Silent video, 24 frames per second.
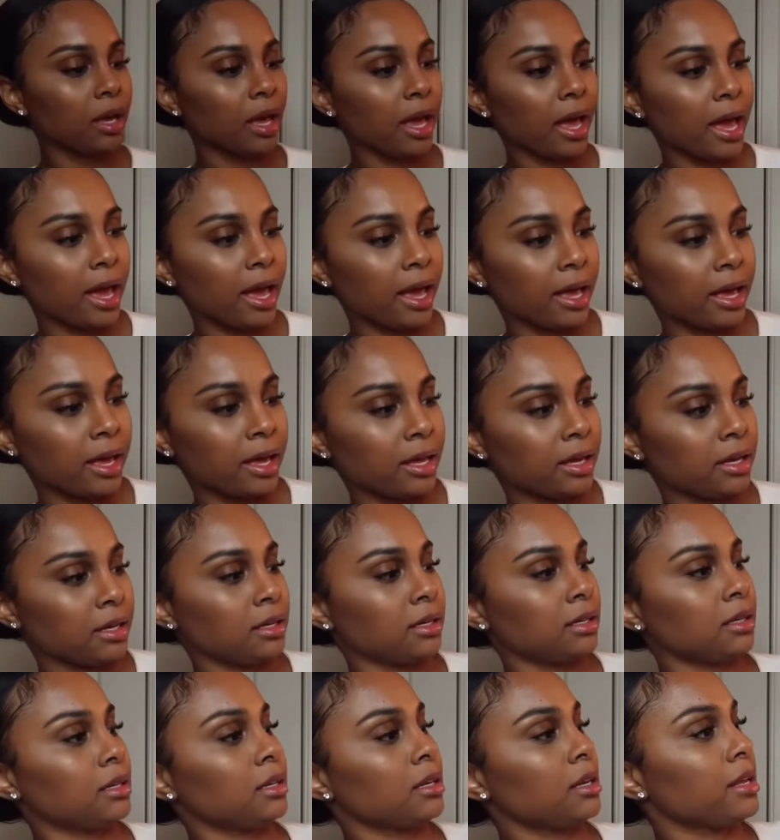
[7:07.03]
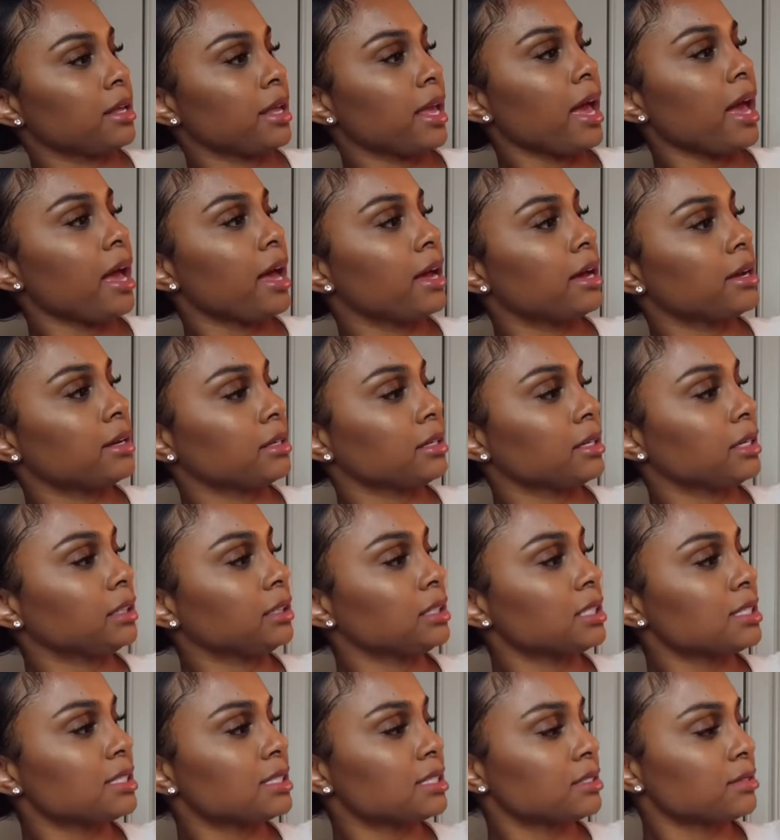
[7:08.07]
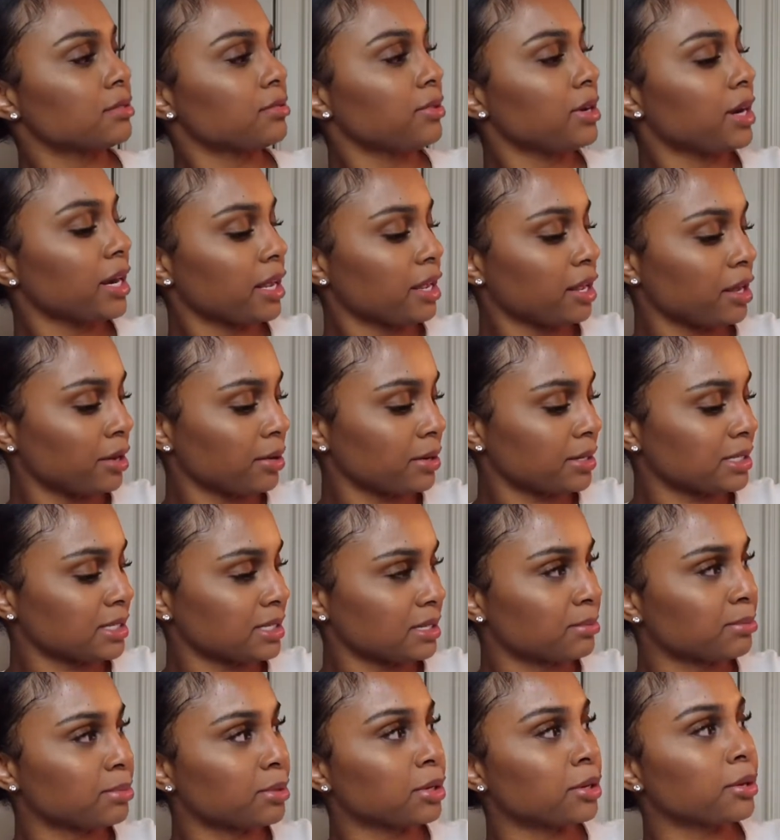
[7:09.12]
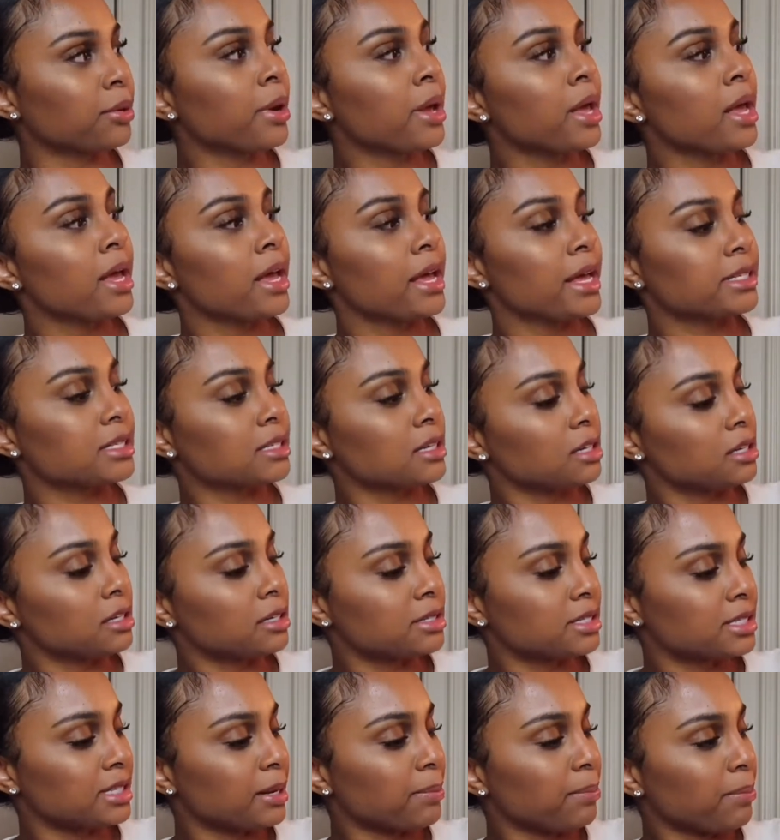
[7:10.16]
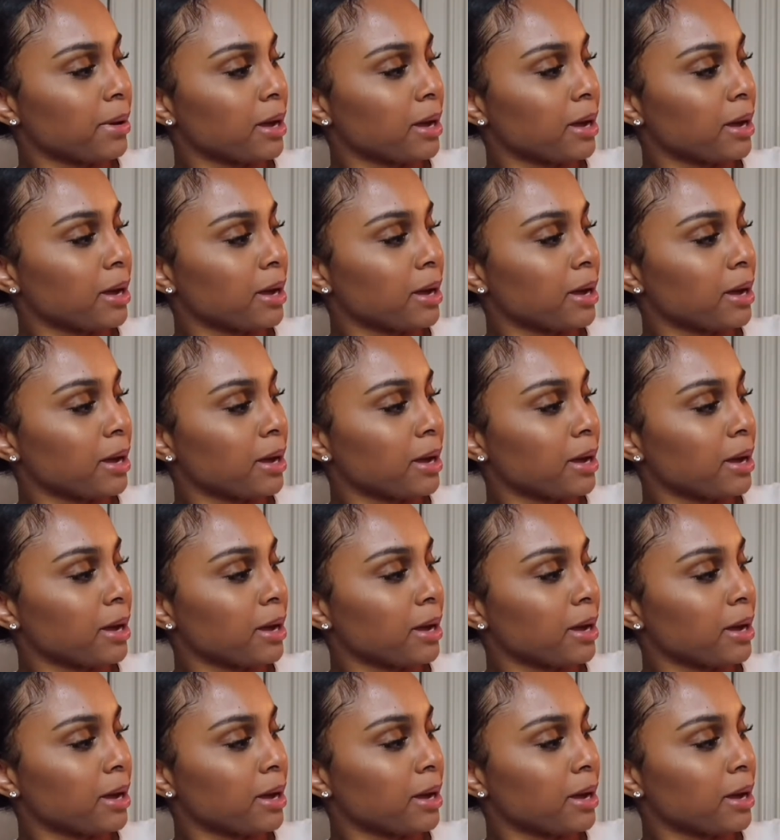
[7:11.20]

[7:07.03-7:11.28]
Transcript: and yeah it's just really cute and simple it's a little zip up